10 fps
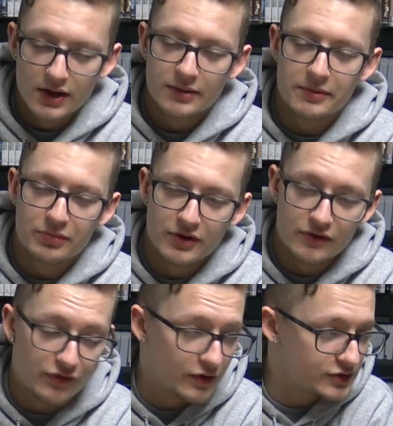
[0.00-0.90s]
Let me
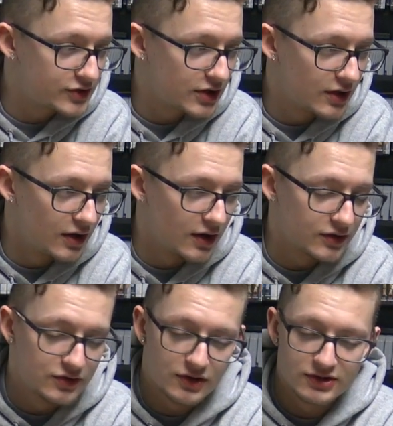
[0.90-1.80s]
breathe first. Uh,
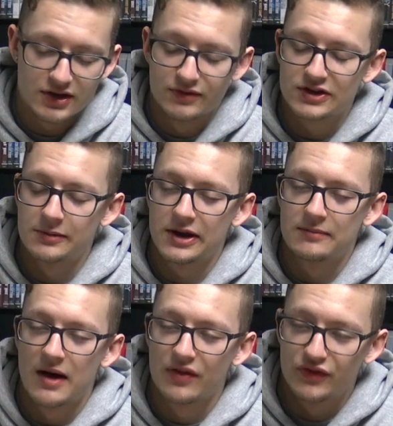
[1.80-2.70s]
dude, because every time I get
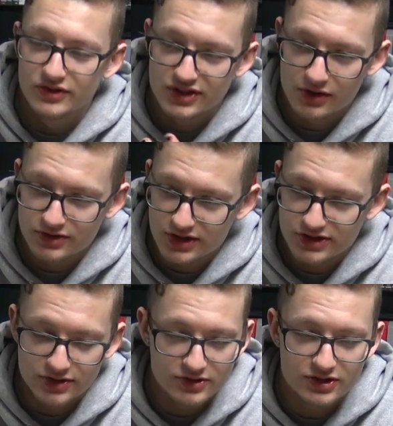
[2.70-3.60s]
a mouthful of Skittles, I
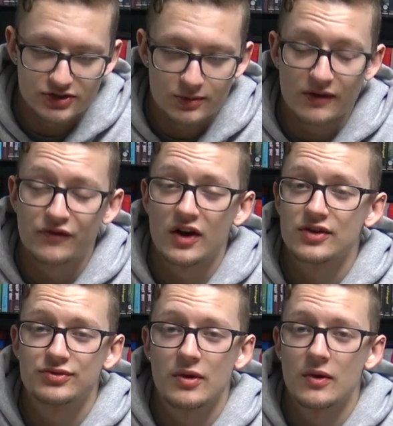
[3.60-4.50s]
seriously just want to
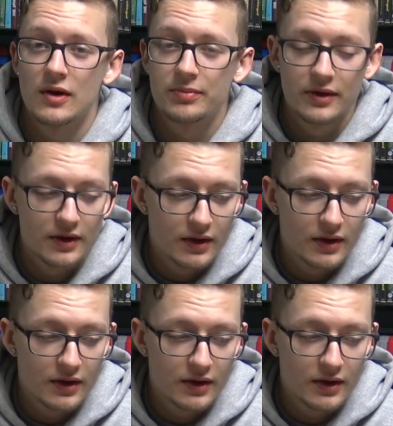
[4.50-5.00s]
fucking throw up.